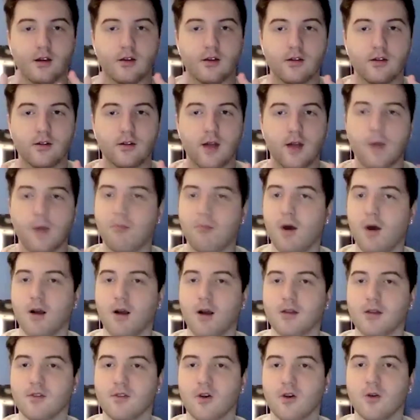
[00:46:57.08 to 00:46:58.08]
not
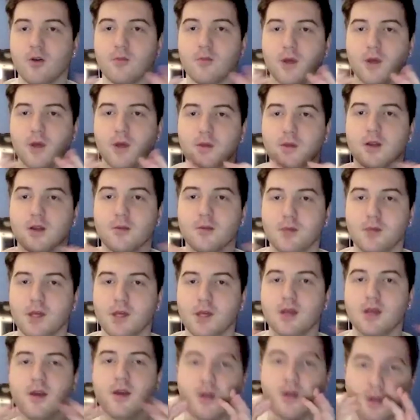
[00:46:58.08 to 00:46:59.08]
monotone, but I'm going to
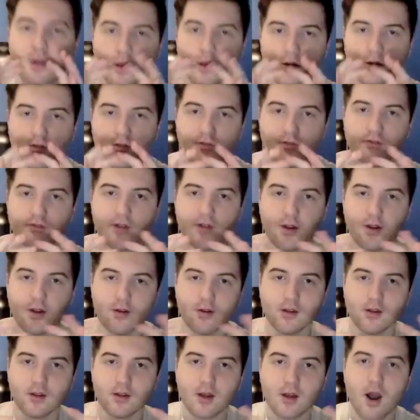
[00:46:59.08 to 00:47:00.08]
be
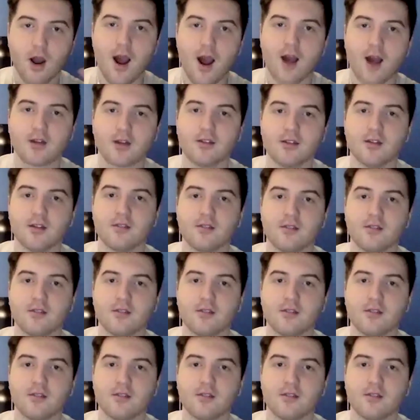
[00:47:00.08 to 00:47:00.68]
very octave,